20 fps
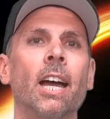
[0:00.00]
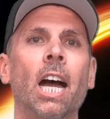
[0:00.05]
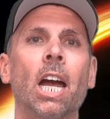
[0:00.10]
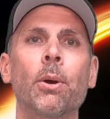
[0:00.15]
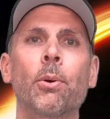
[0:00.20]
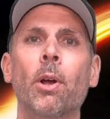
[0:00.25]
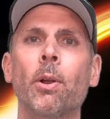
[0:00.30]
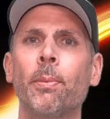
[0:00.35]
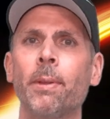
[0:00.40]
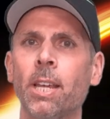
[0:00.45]
I
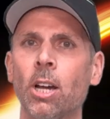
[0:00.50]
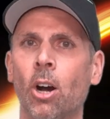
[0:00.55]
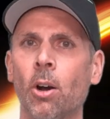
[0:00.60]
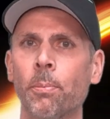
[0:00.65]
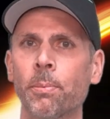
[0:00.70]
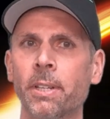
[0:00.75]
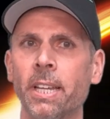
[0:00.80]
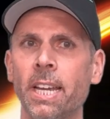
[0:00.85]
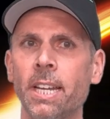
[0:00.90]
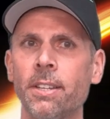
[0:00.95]
will be
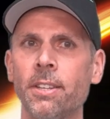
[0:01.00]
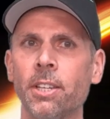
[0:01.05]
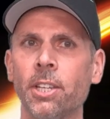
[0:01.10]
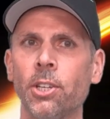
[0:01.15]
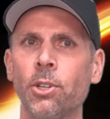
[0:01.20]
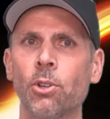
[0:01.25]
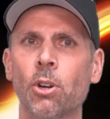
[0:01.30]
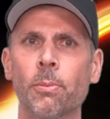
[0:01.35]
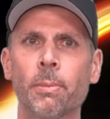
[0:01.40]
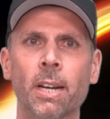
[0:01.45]
updating
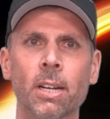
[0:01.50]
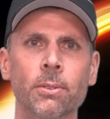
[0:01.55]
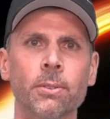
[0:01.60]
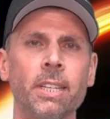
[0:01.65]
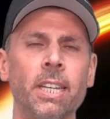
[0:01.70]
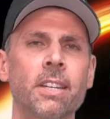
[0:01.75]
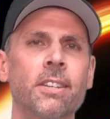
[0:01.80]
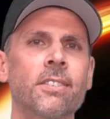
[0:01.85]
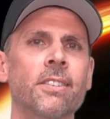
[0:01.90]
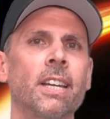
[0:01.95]
you about the
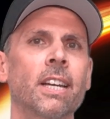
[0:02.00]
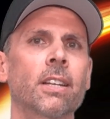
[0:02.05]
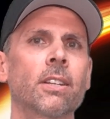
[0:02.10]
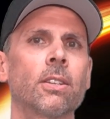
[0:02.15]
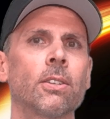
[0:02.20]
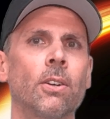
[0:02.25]
exact